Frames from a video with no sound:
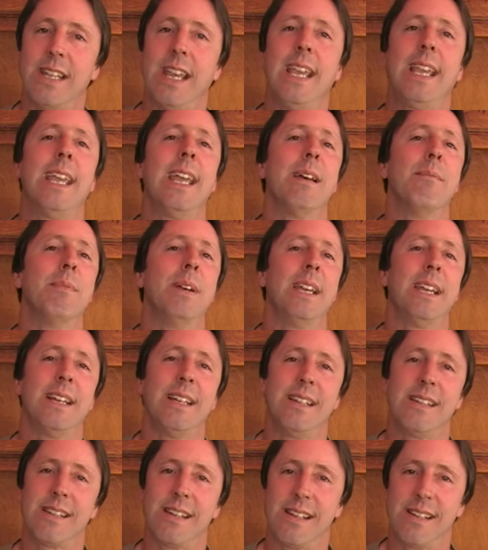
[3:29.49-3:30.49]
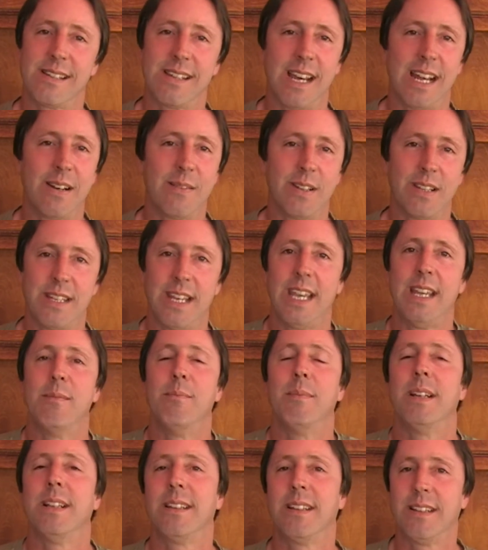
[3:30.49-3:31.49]
They can't make any sense out of it. They
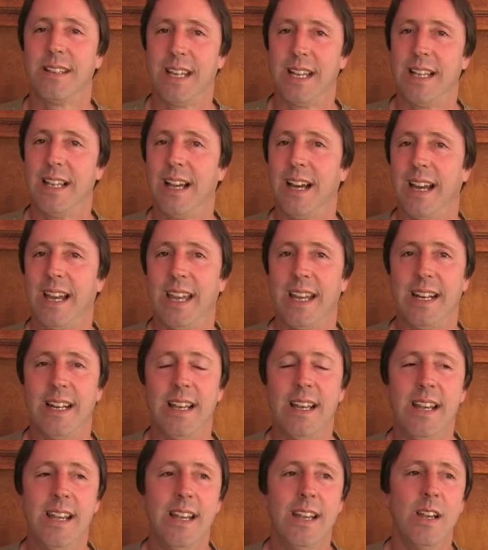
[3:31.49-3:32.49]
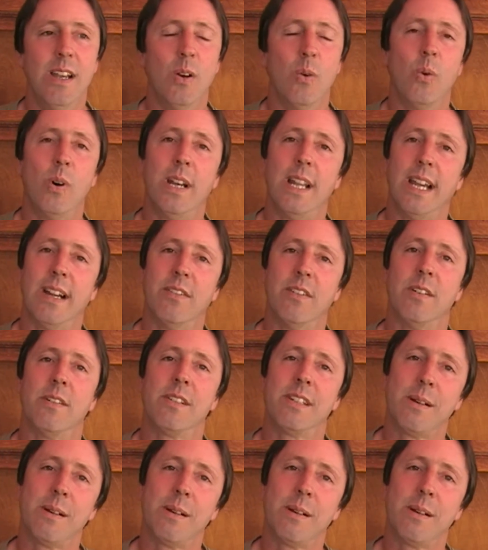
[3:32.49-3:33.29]
admit that they lied, whatever.